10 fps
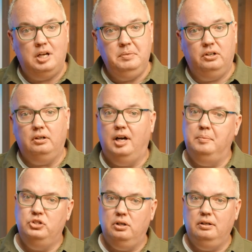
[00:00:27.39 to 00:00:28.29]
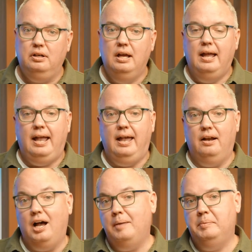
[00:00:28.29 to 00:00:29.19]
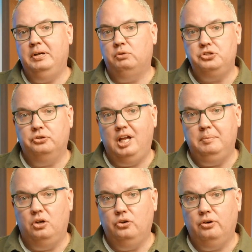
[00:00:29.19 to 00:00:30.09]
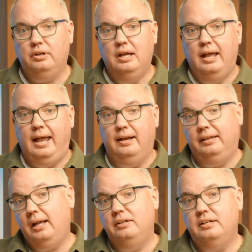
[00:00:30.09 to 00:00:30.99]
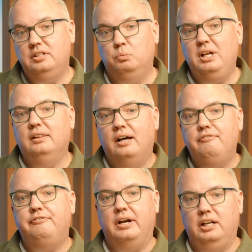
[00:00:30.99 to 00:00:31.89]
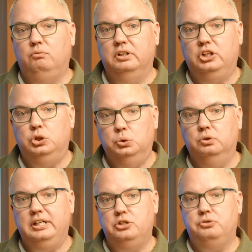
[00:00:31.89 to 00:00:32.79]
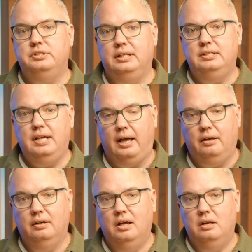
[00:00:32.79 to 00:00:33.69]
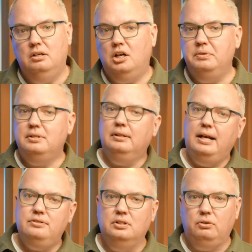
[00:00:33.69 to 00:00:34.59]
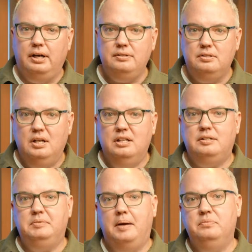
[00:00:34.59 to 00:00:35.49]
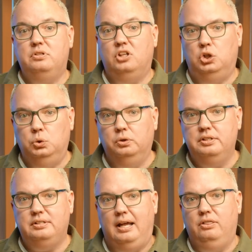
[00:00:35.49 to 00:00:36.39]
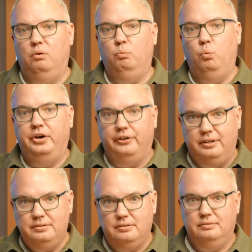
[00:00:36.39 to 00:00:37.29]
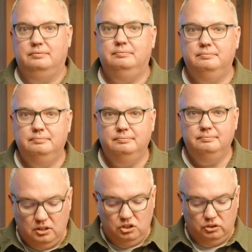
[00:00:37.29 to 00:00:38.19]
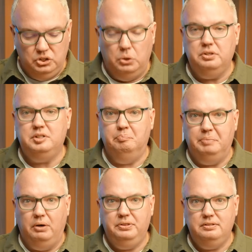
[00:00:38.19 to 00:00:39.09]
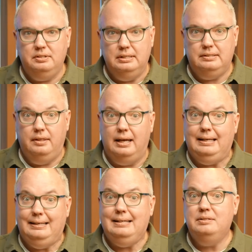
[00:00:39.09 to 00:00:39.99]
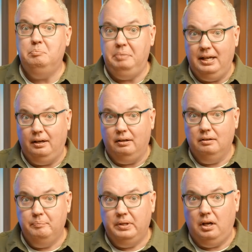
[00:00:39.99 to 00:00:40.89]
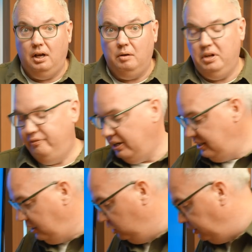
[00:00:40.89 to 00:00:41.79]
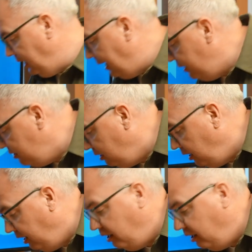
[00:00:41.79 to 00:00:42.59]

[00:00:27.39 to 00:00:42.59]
time here, I'm John, and I'm a big retro gaming nerd, and at Get Connected, we love finding really cool, interesting tech. Not always the latest and greatest, sometimes the coolest and the weirdest. The big thing that you'll notice about this is that it is big. Uh, if I take a look at a